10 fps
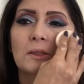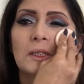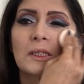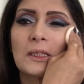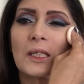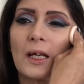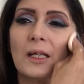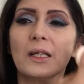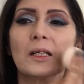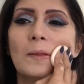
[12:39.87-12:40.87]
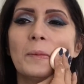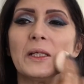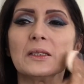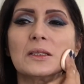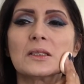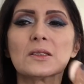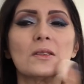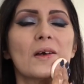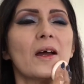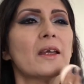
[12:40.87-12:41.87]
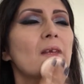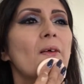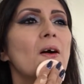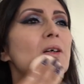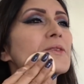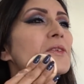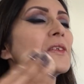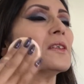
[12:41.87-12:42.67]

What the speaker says: just a little bit to kind of